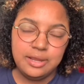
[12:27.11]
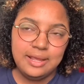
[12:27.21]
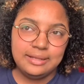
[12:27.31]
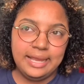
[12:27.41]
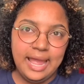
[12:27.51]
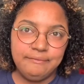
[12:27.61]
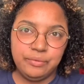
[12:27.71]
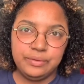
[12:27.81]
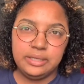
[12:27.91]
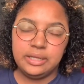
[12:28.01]
They haven't
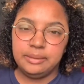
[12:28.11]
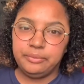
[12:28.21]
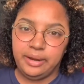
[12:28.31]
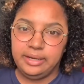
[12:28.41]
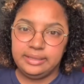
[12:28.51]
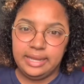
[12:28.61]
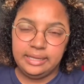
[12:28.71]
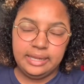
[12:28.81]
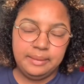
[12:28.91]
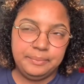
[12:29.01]
really upgraded that yet,